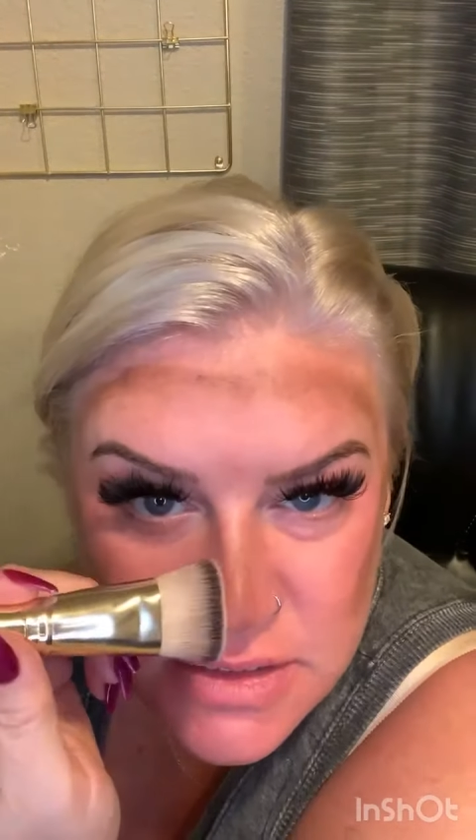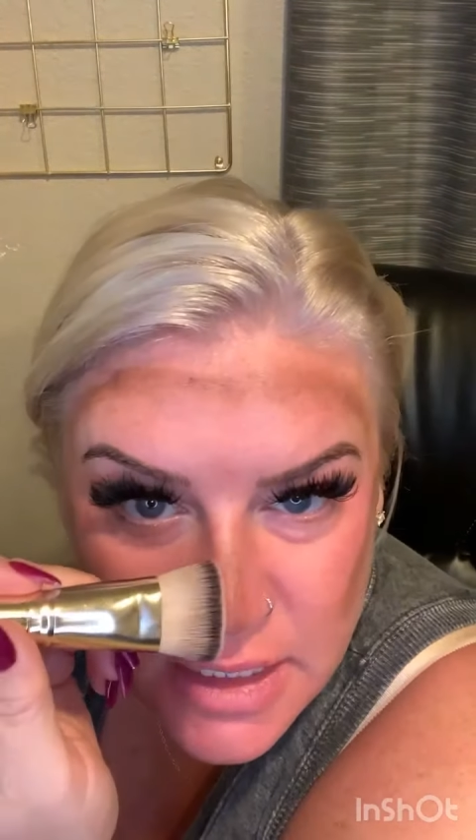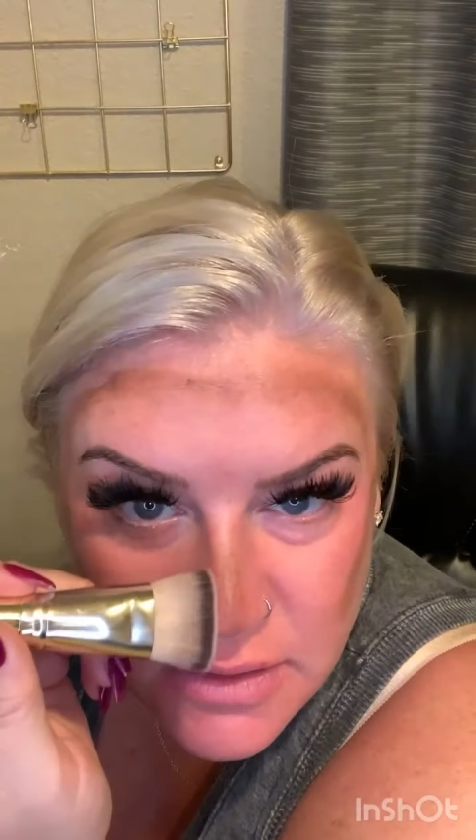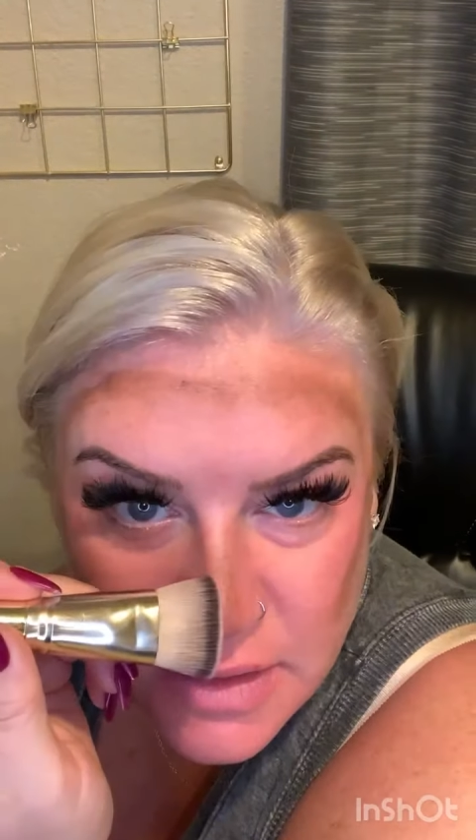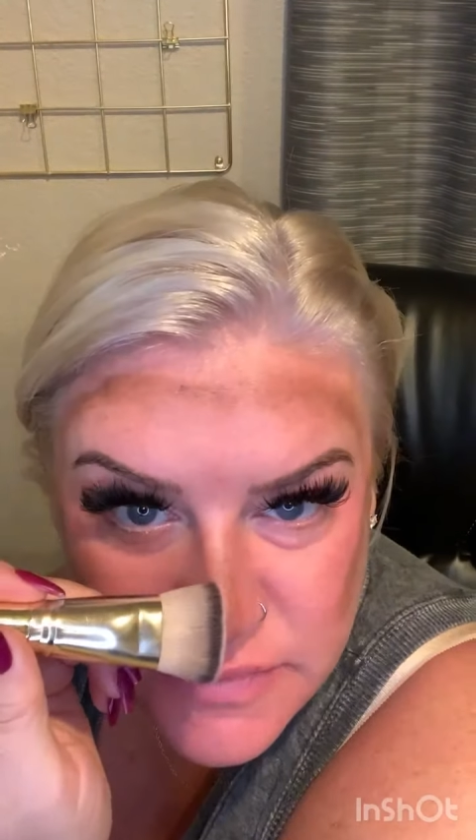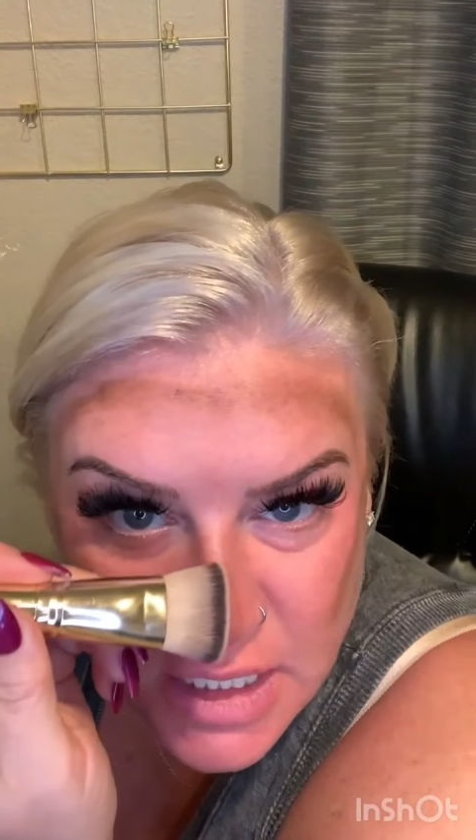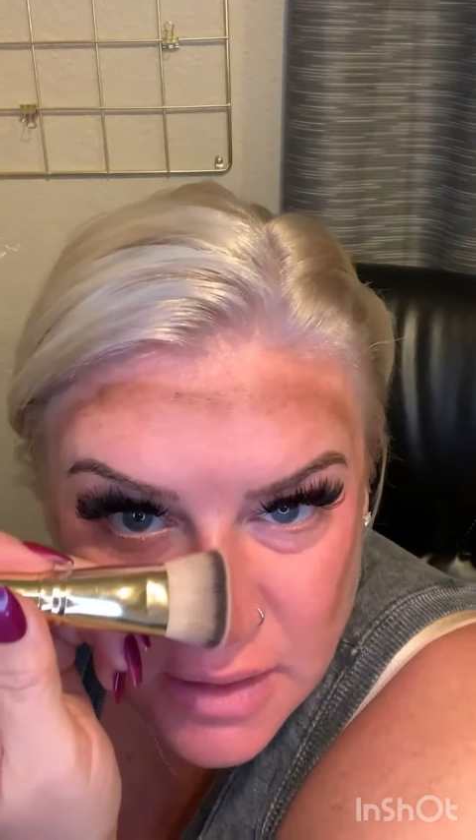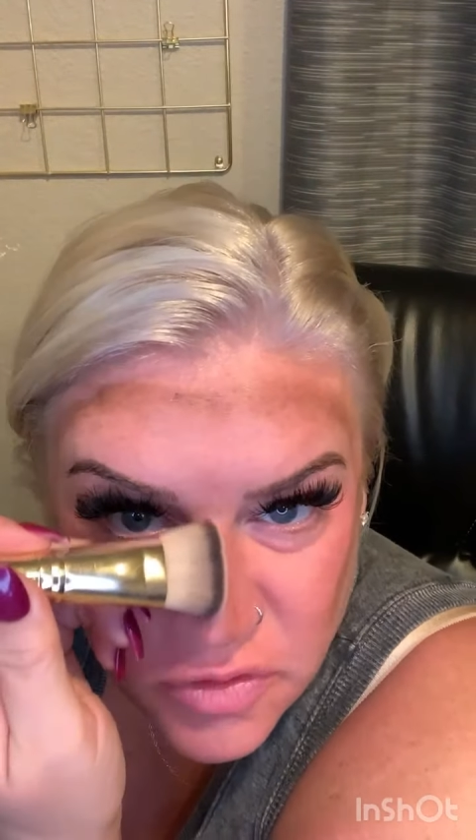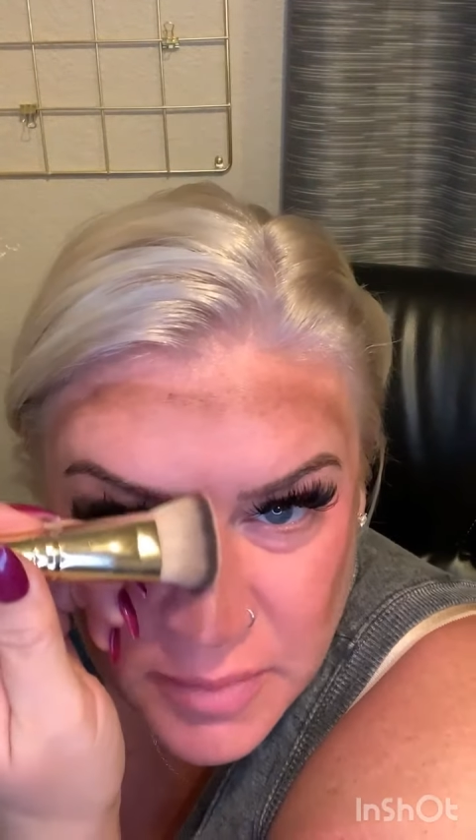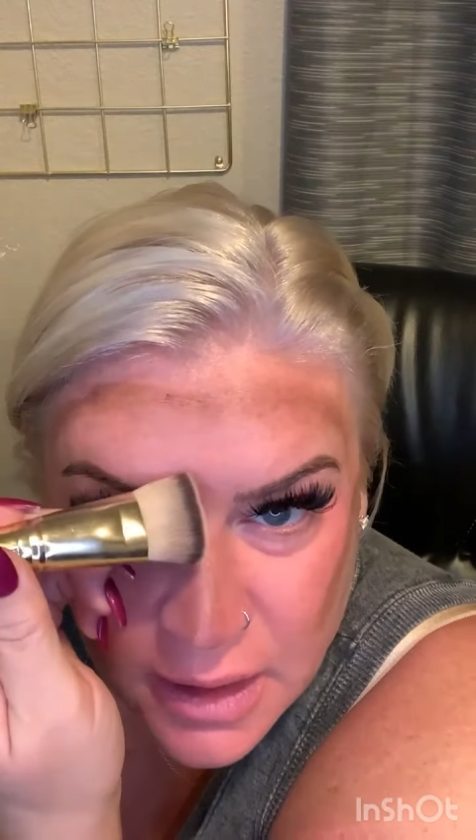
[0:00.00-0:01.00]
They don't have time
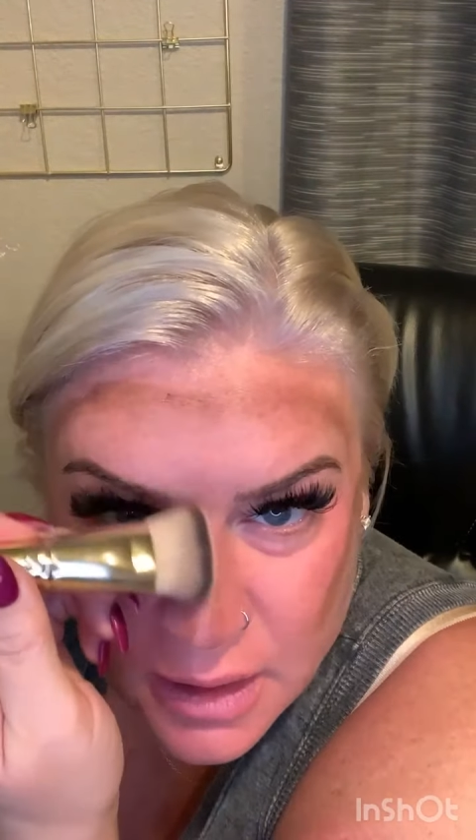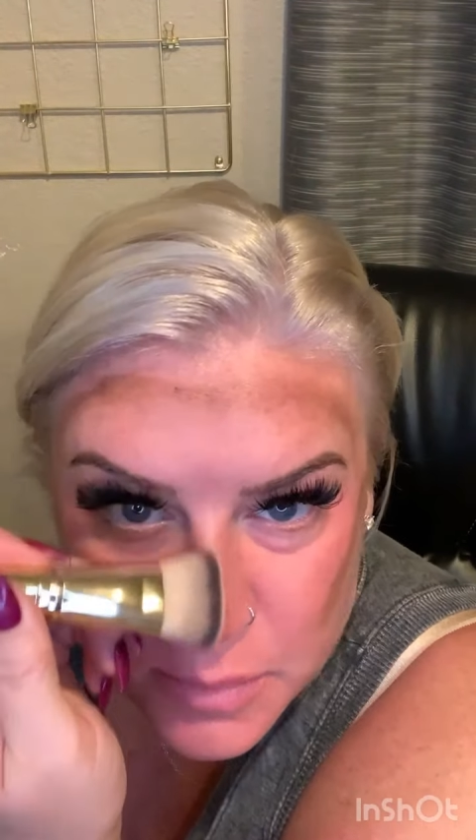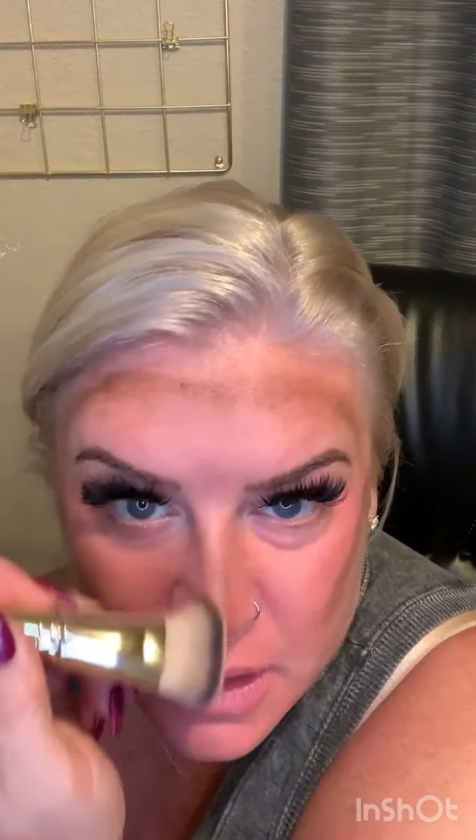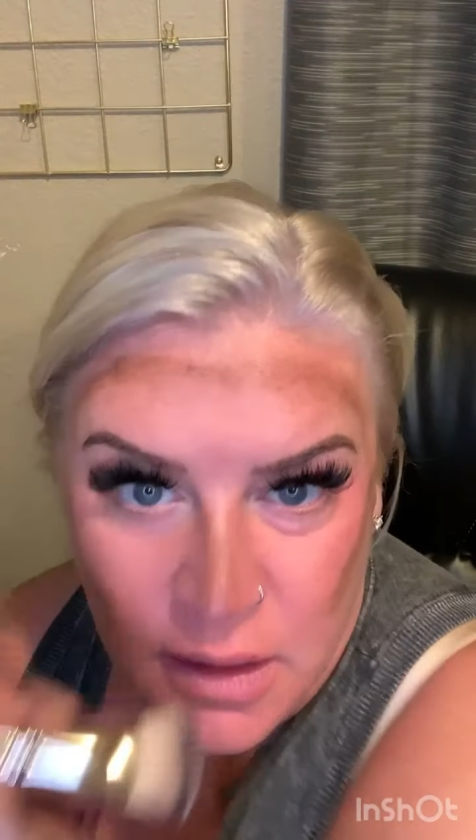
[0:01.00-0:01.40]
for makeup.